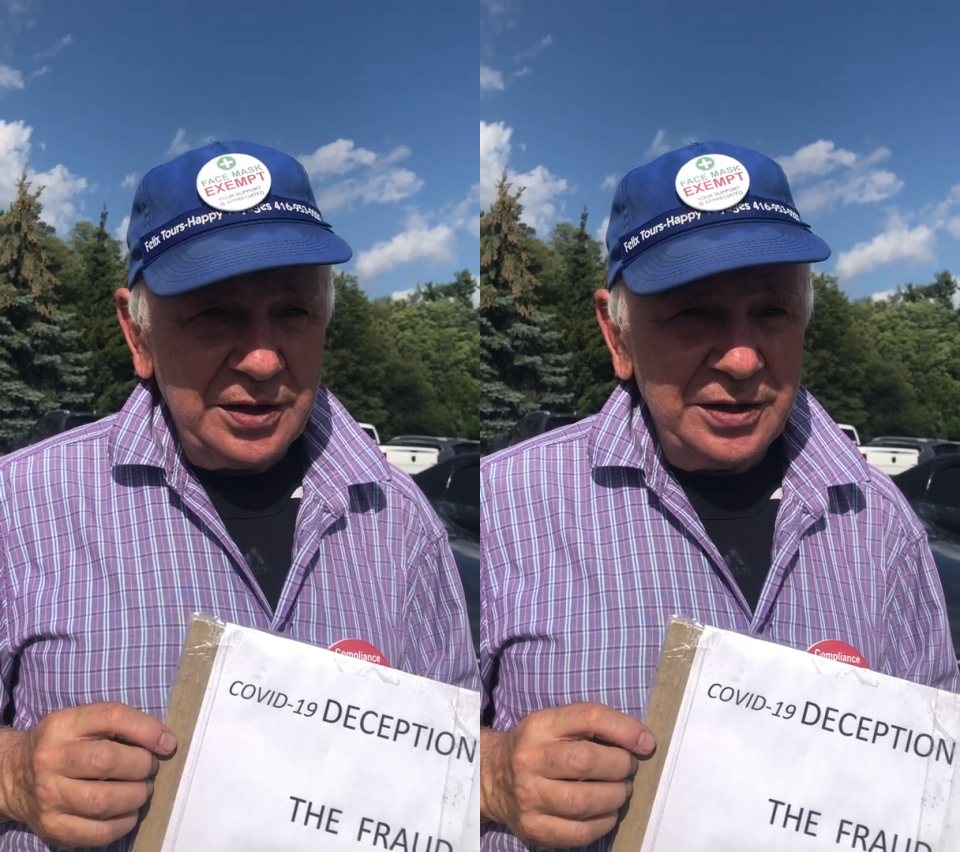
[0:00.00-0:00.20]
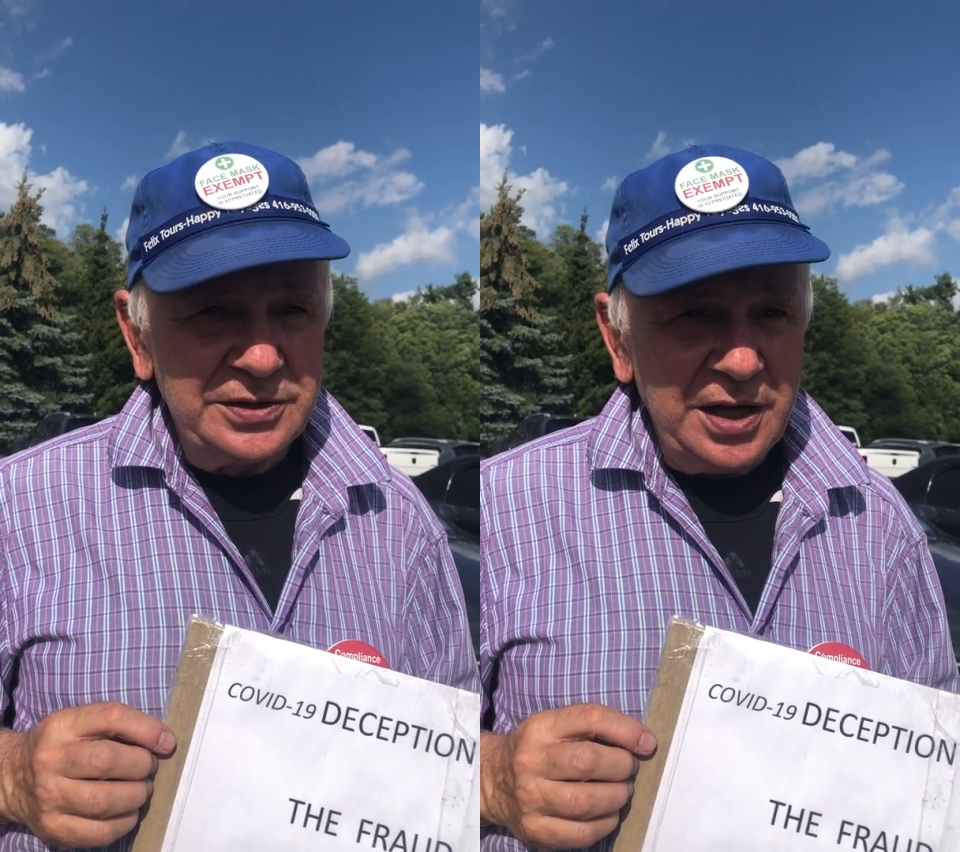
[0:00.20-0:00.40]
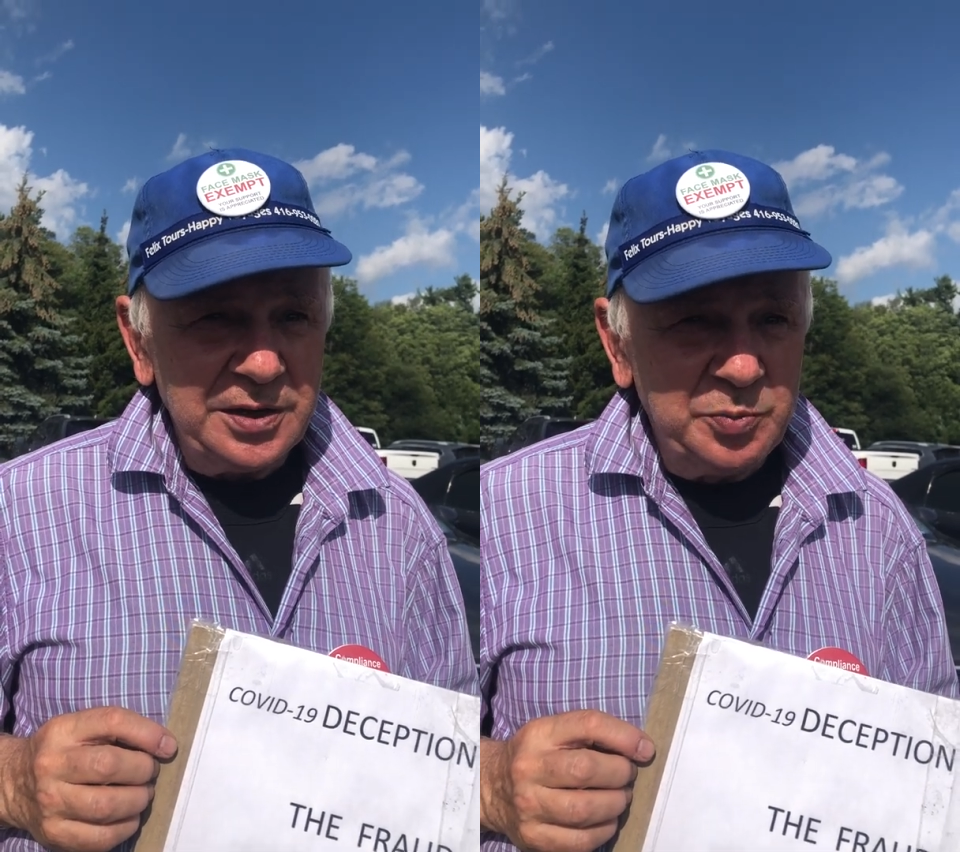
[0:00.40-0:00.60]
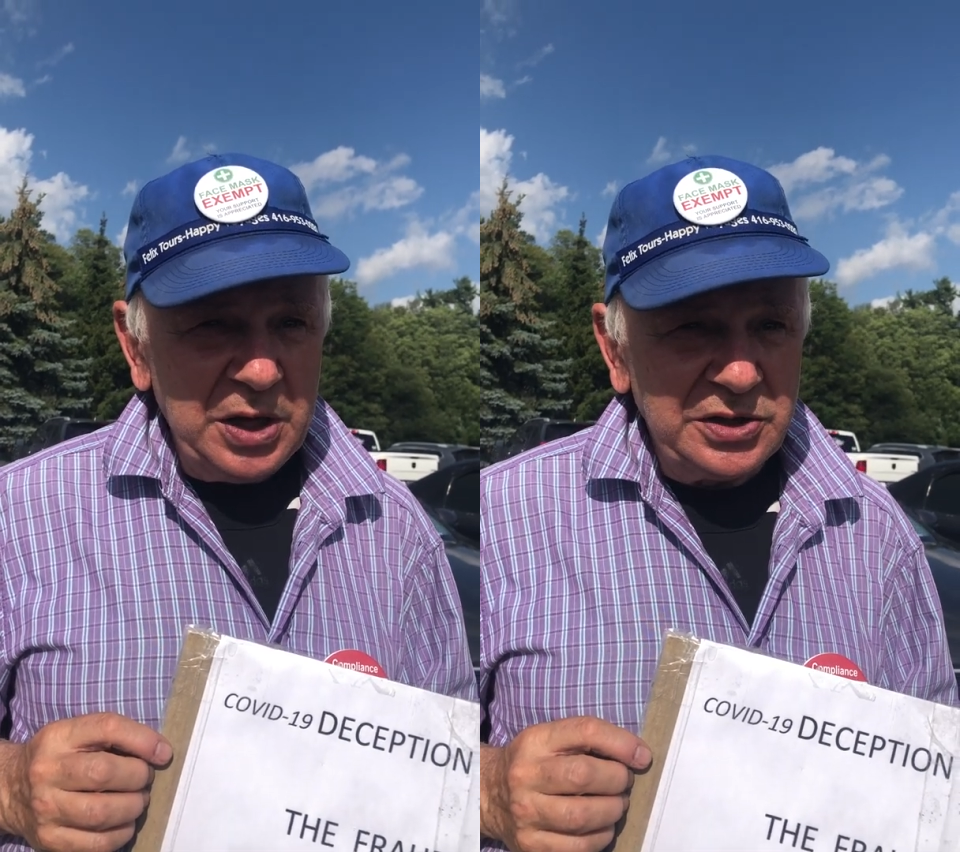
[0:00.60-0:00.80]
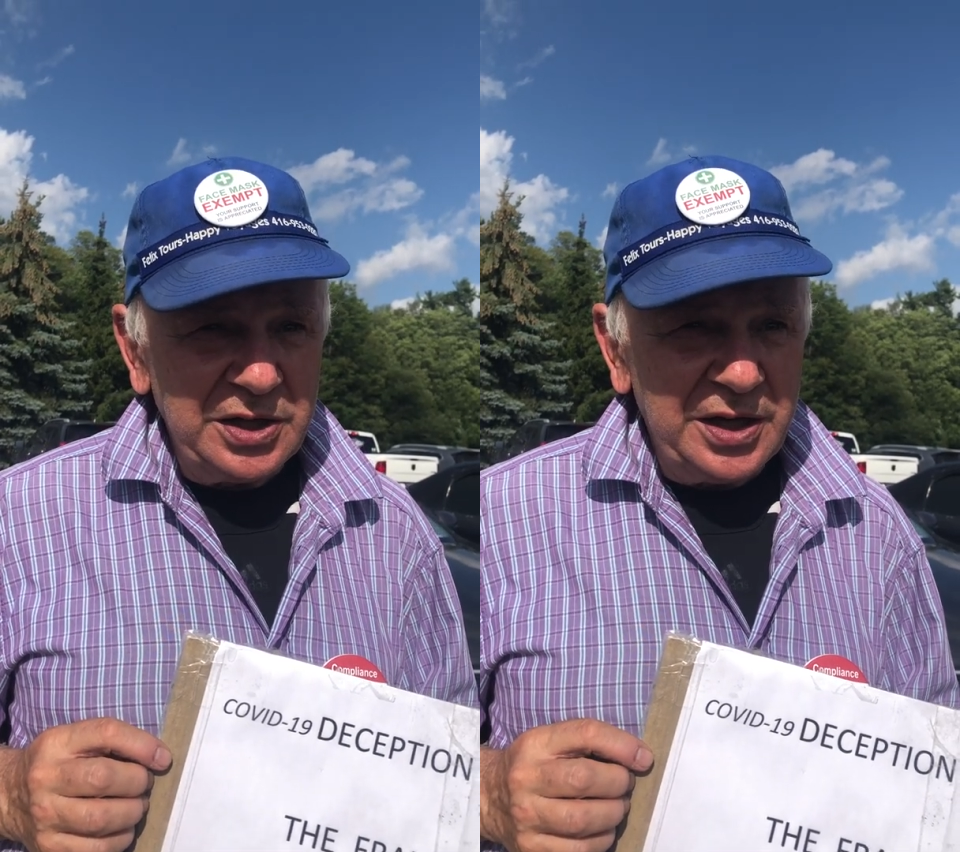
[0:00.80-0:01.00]
It's just
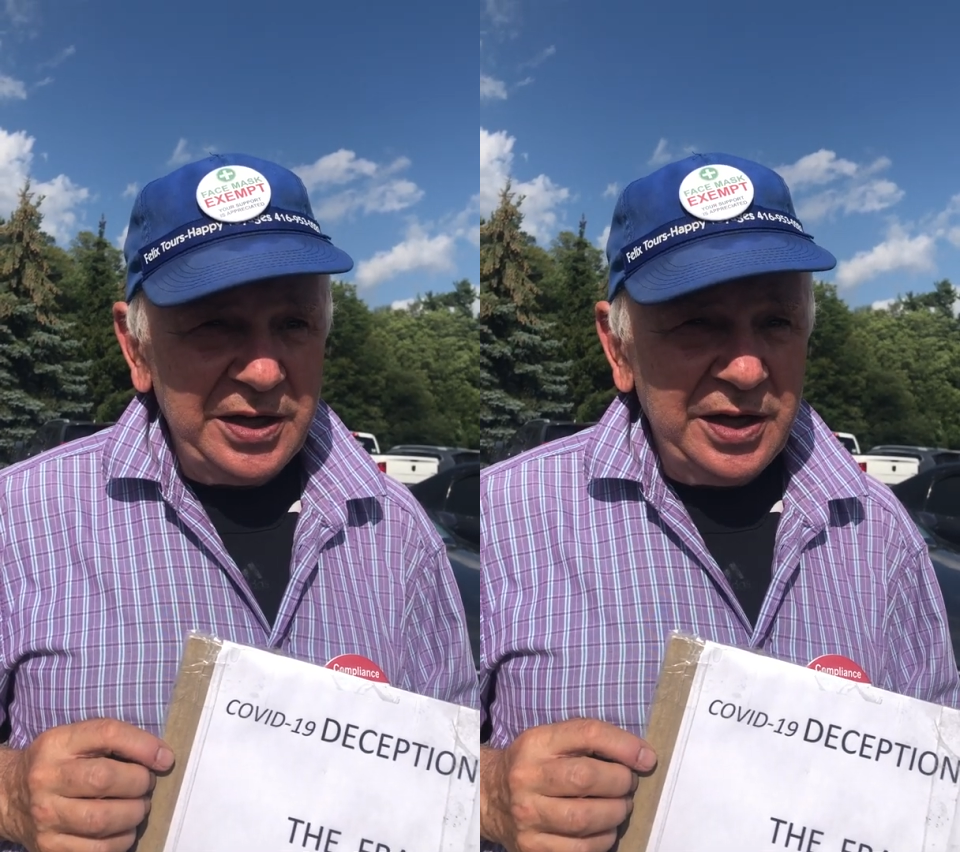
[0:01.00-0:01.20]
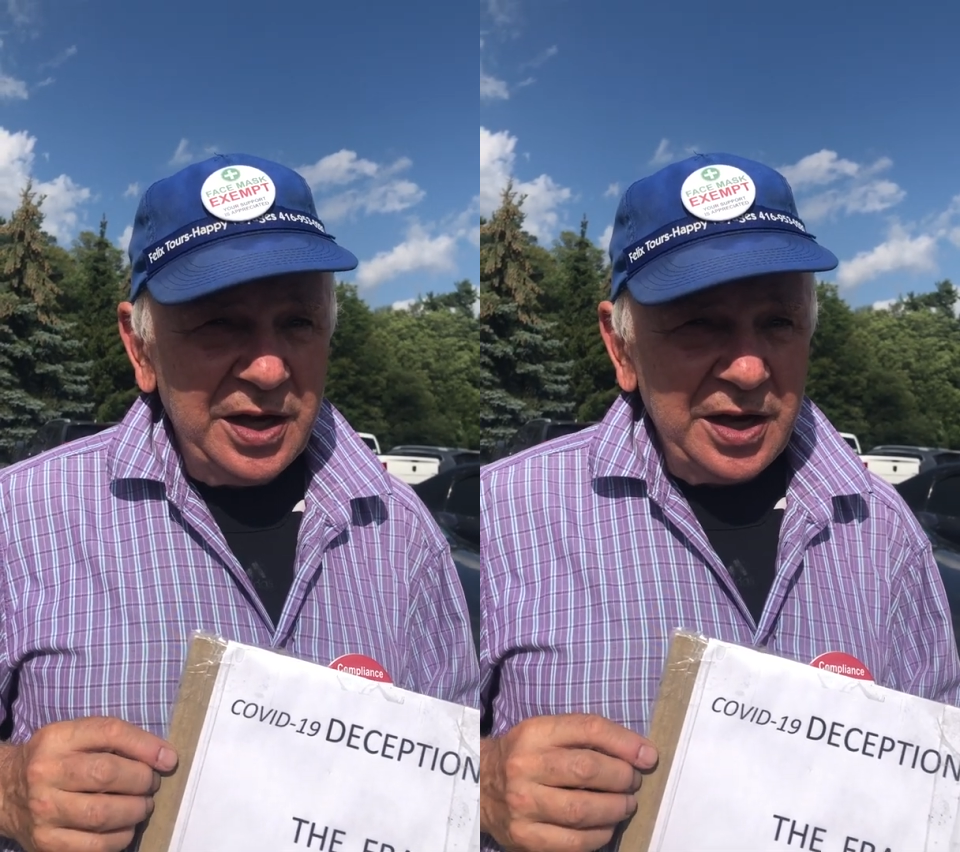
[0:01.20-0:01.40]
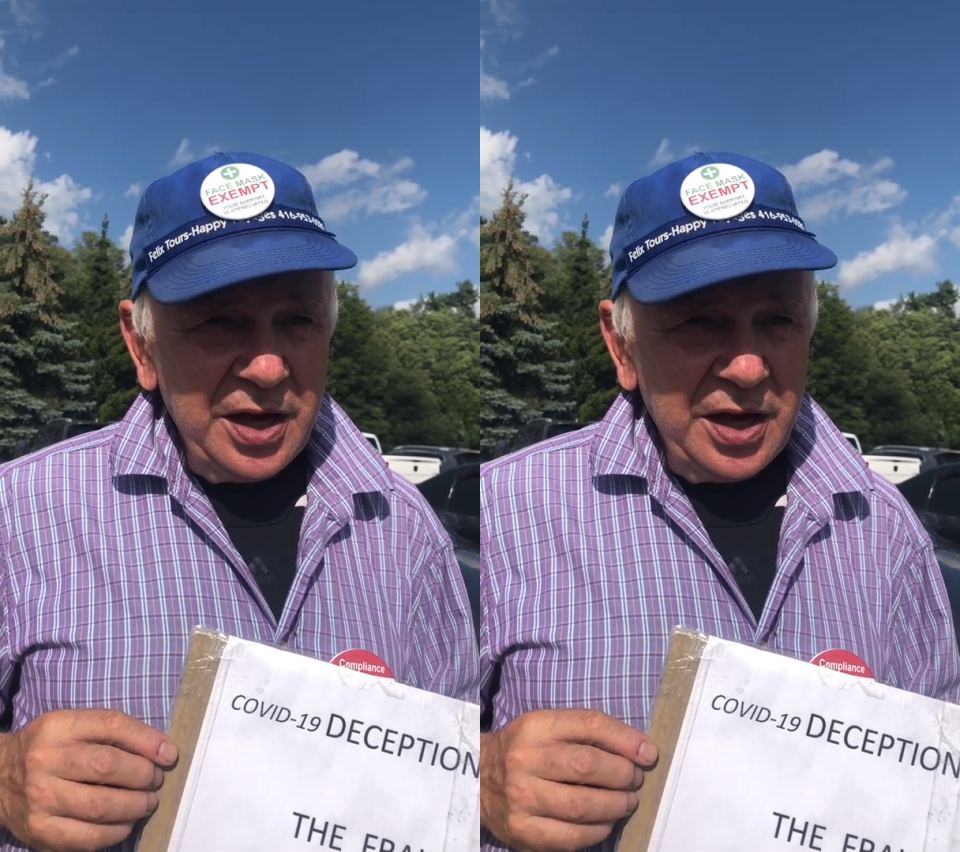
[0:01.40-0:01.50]
basically